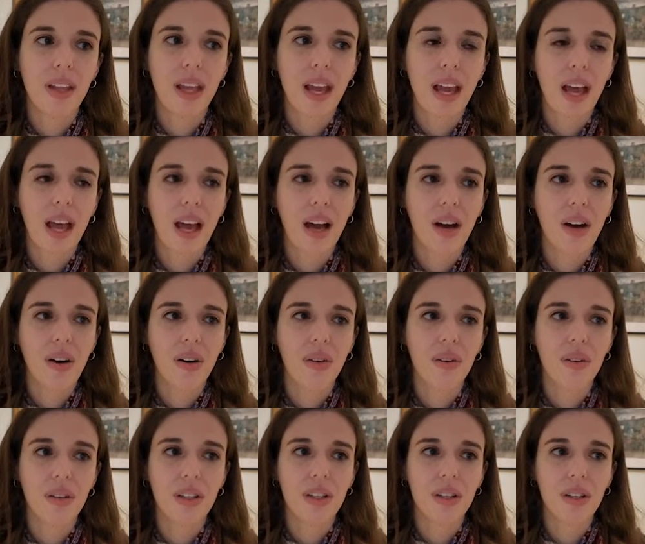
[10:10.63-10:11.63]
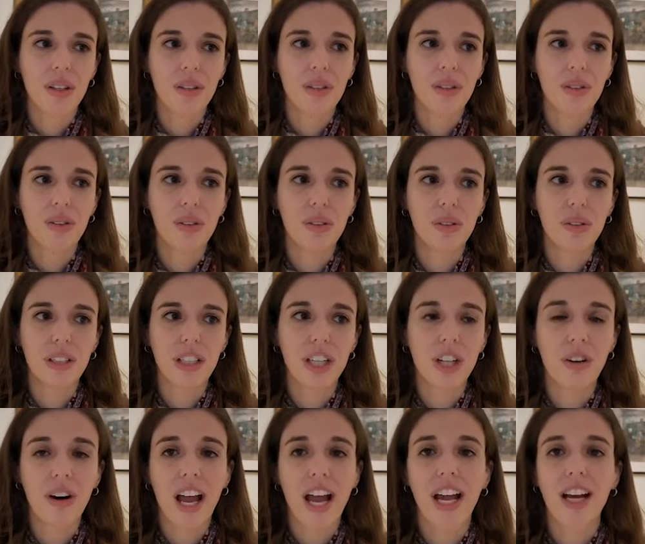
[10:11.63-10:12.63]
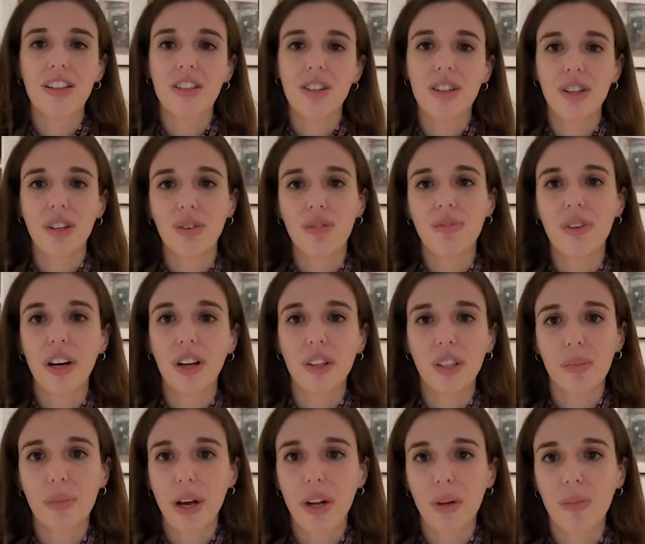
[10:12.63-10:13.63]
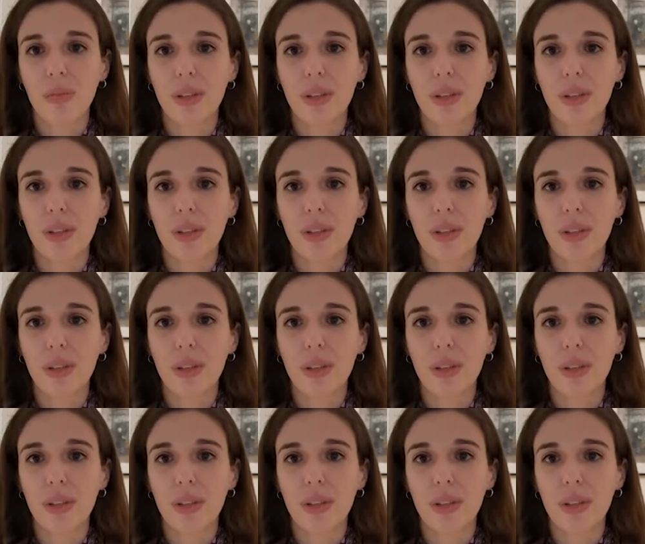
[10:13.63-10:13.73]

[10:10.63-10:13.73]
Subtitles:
how you interacted or you felt about a